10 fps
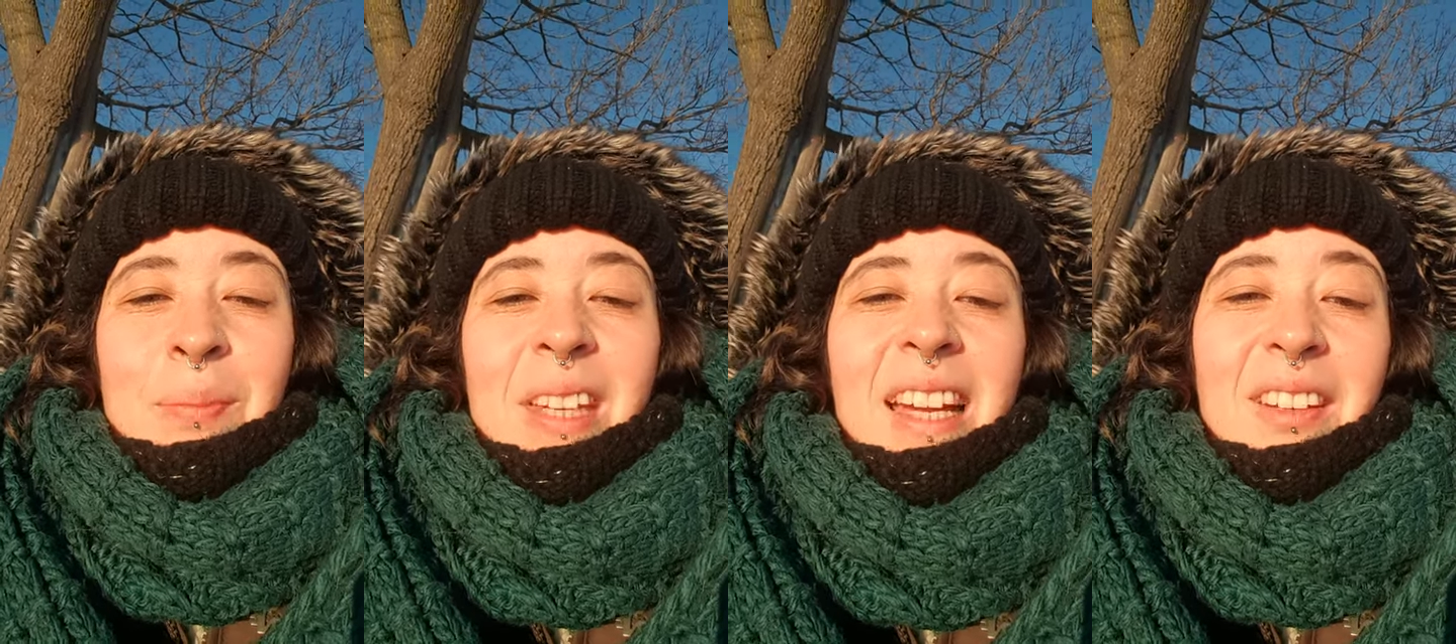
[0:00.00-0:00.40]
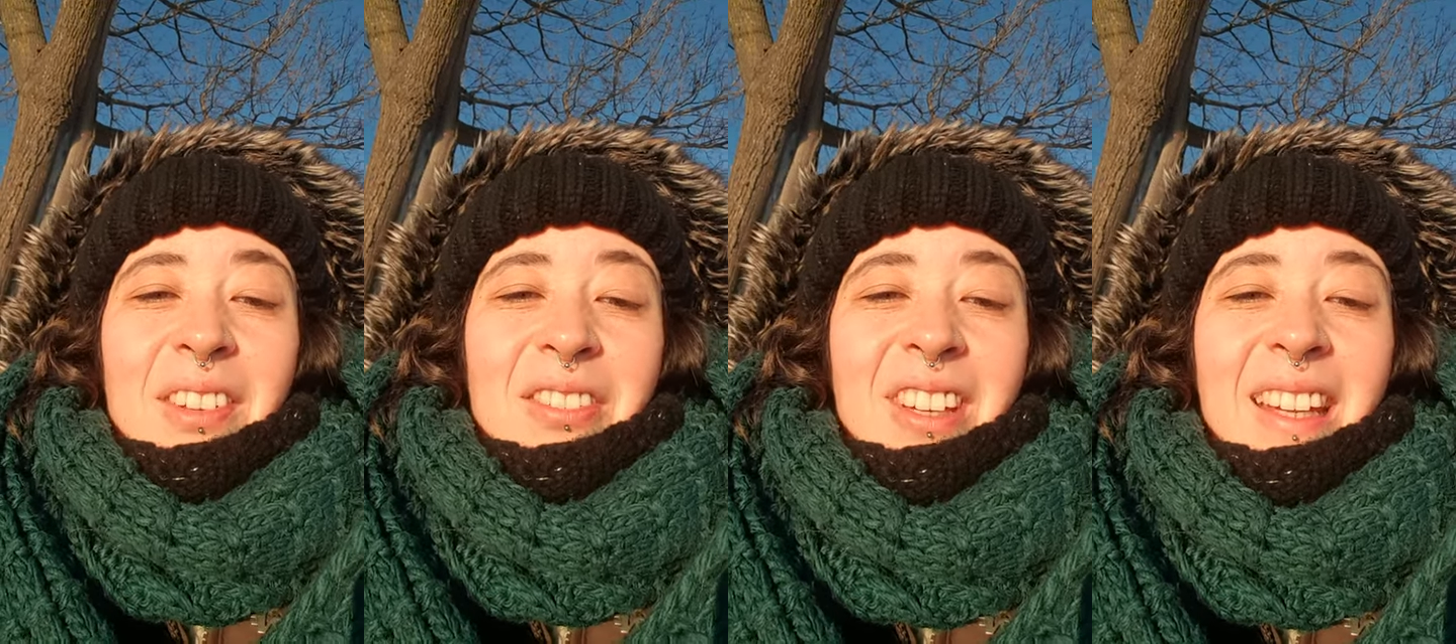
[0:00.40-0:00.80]
and if
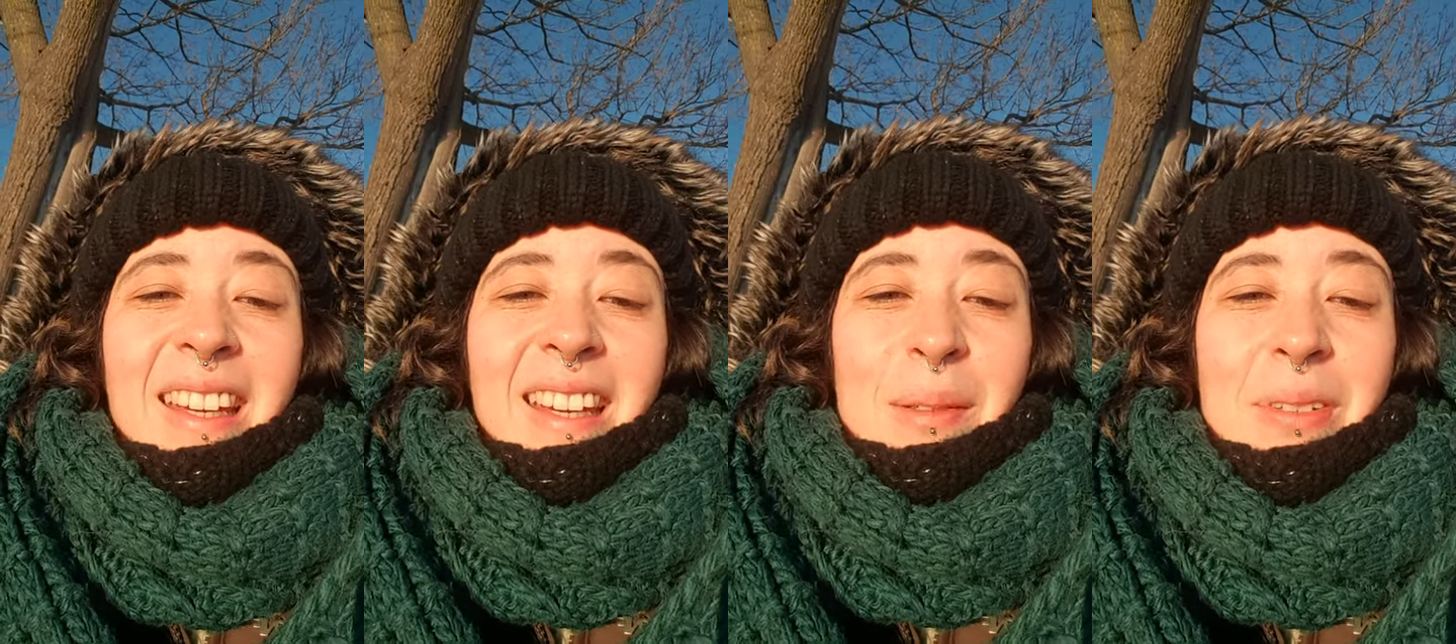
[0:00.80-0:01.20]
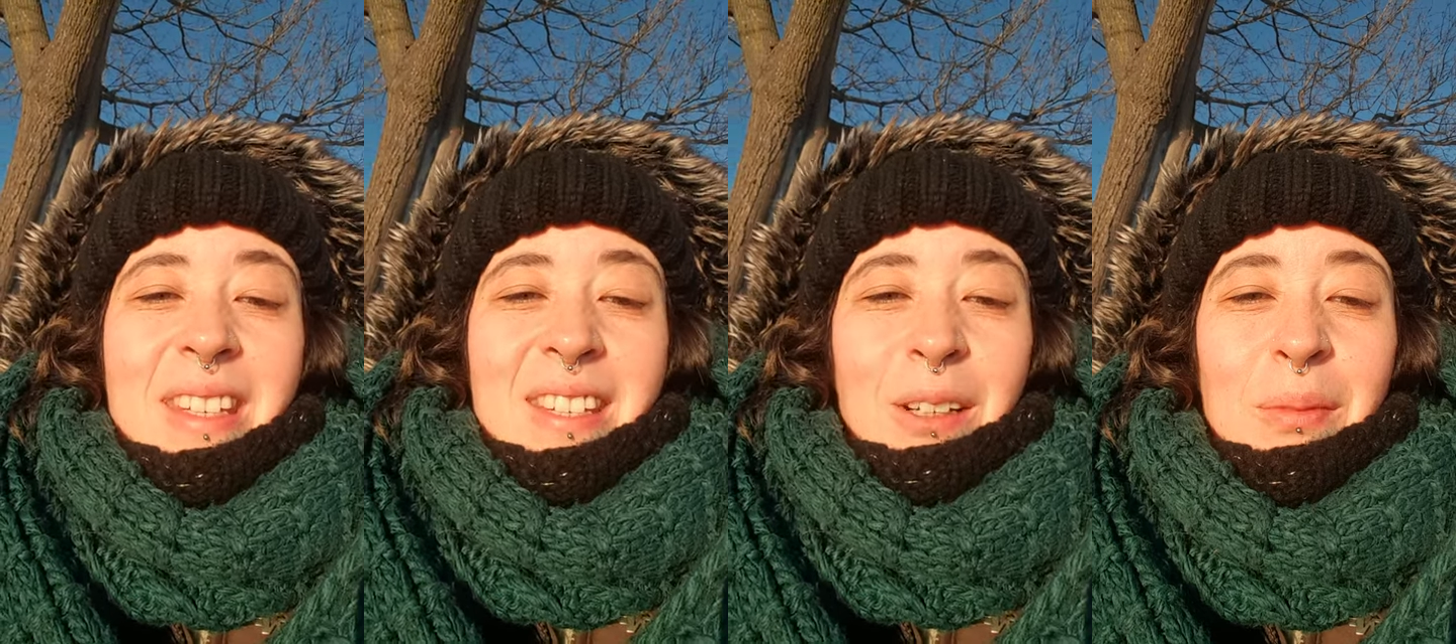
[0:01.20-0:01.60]
you feel like it,
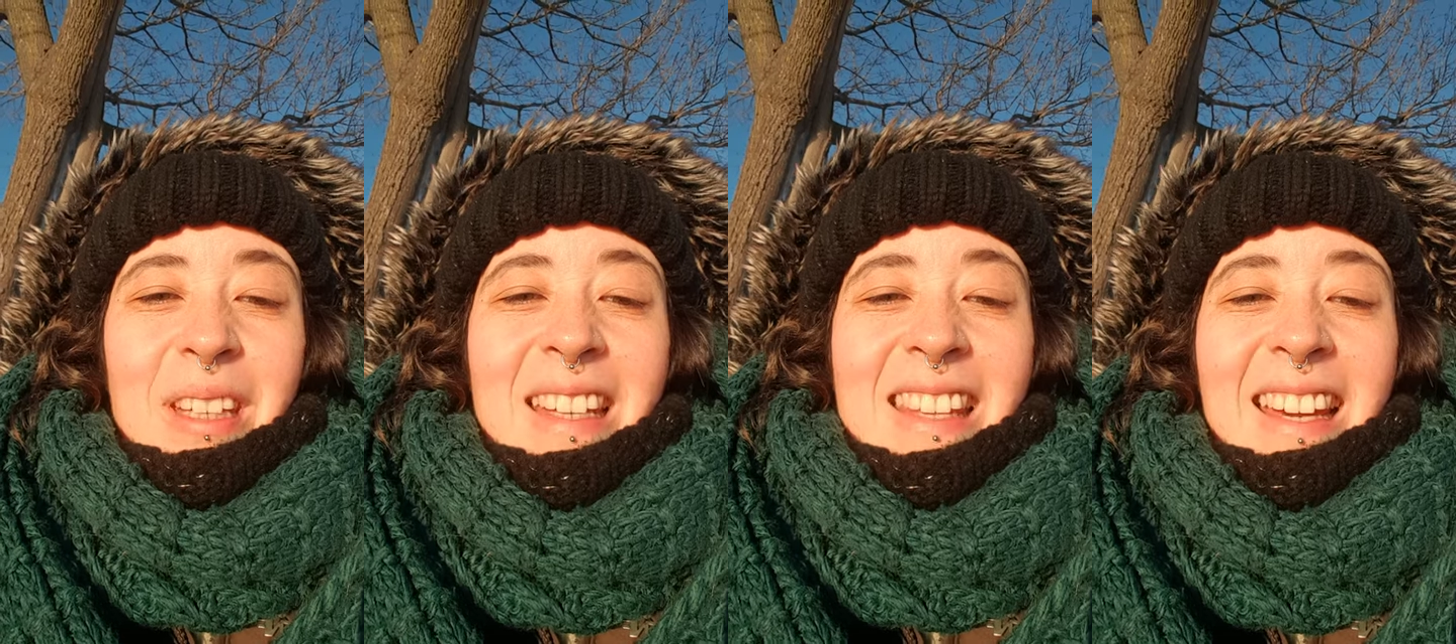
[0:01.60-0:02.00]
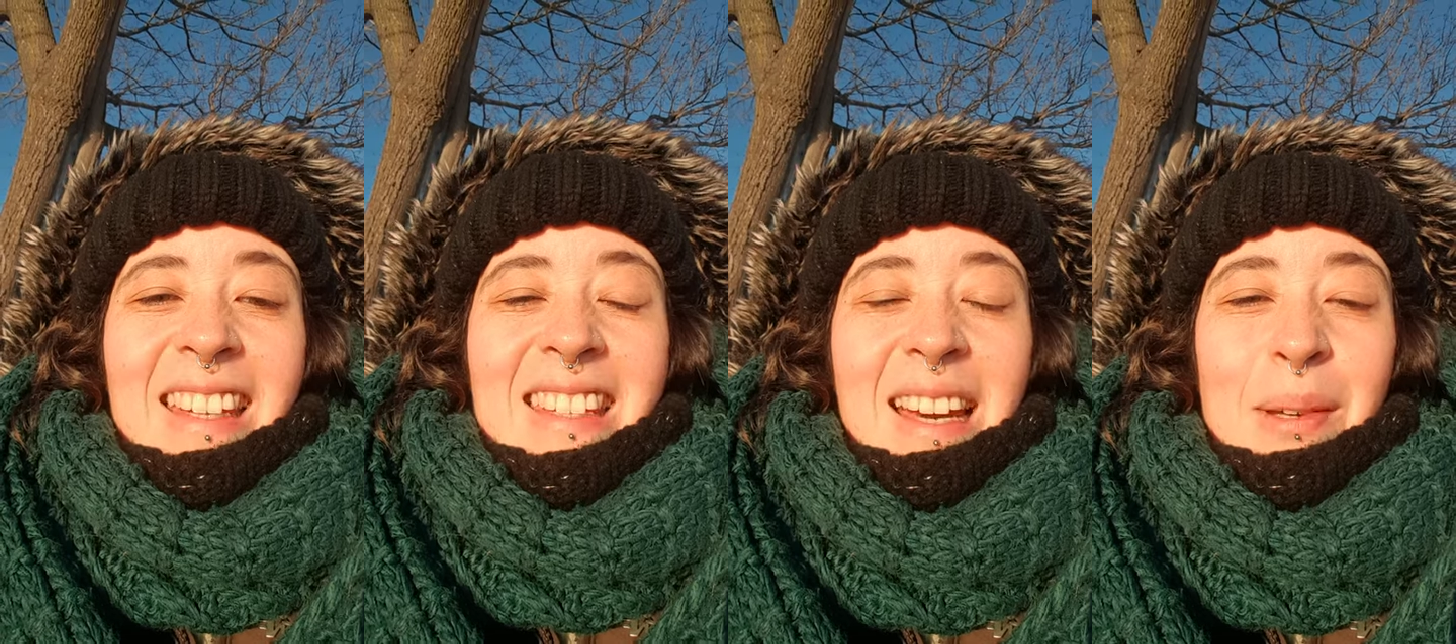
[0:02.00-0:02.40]
please join me the
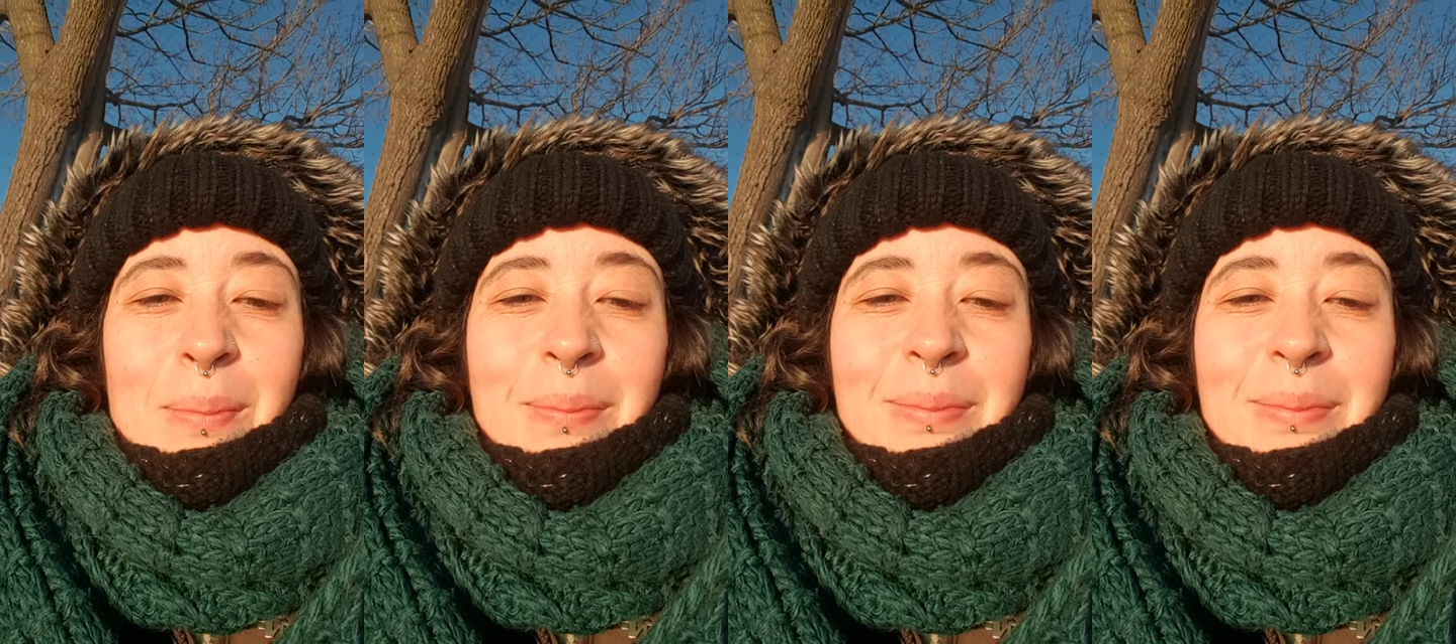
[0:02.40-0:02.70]
second time.